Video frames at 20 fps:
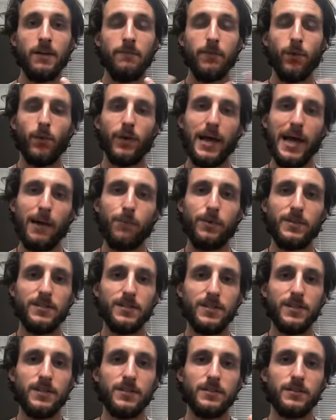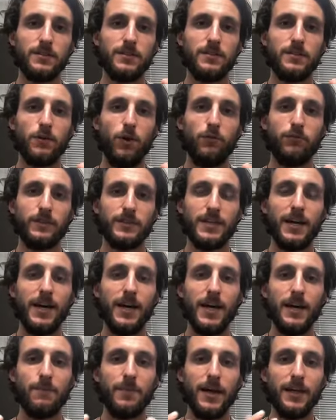But what happens is over
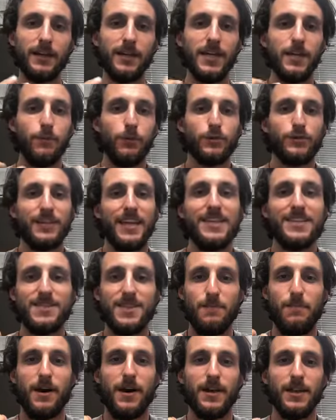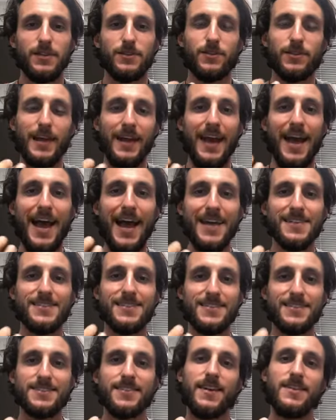time, that chemo stays in the body. So that
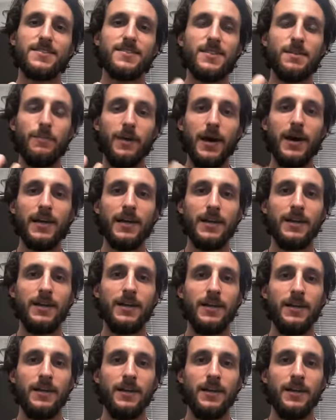acid stays in the body.